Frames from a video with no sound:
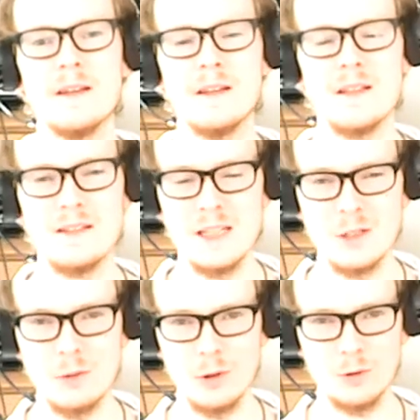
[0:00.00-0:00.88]

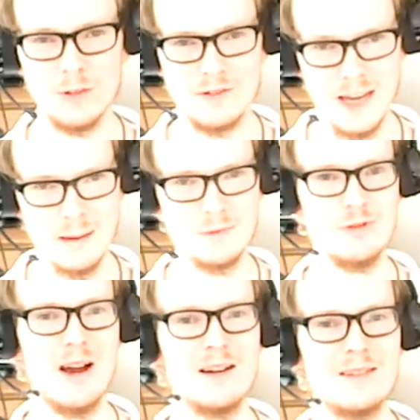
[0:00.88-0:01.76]
continue along the same
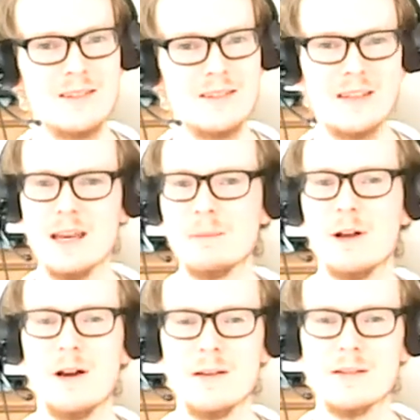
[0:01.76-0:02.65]
tracks, the same
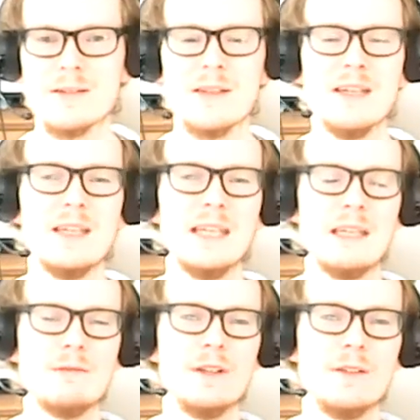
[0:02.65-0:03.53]
lines,
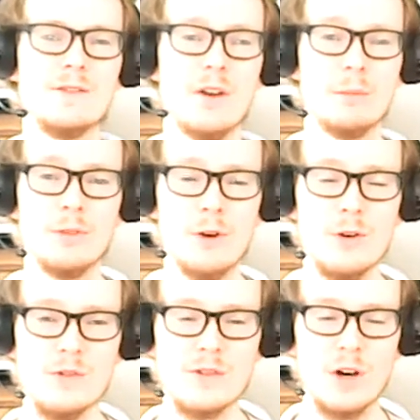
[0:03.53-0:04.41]
even if some of
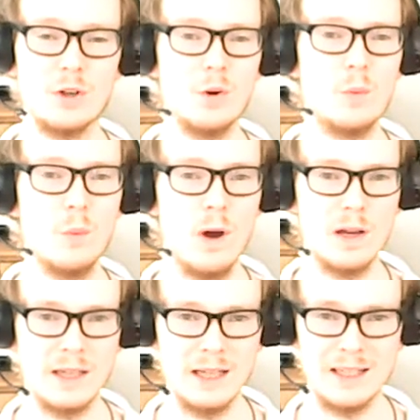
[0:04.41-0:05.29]
those are not
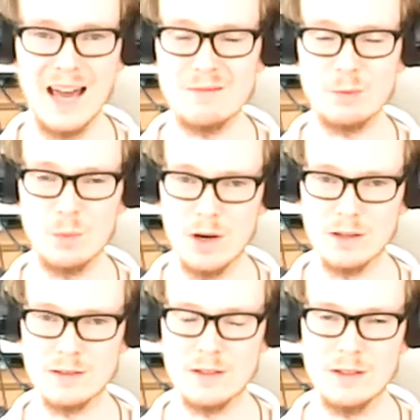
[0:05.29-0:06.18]
working and haven't
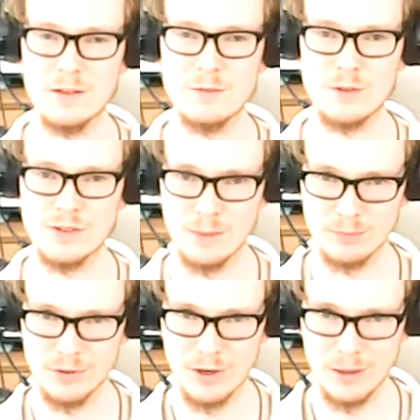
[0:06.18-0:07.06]
worked for
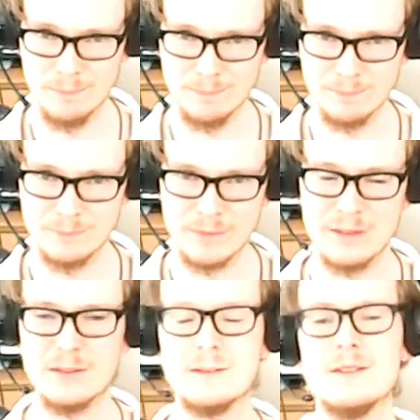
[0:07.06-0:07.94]
some time.
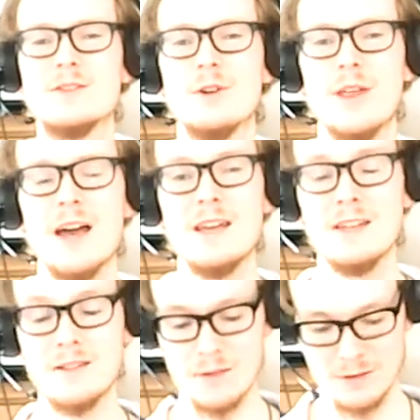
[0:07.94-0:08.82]
So that
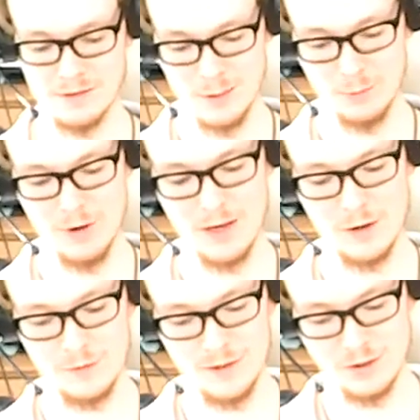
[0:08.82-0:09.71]
is the summary
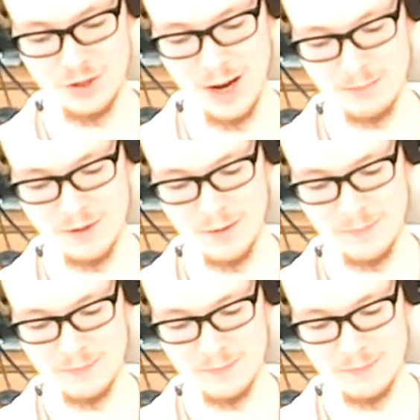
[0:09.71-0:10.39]
of this chapter,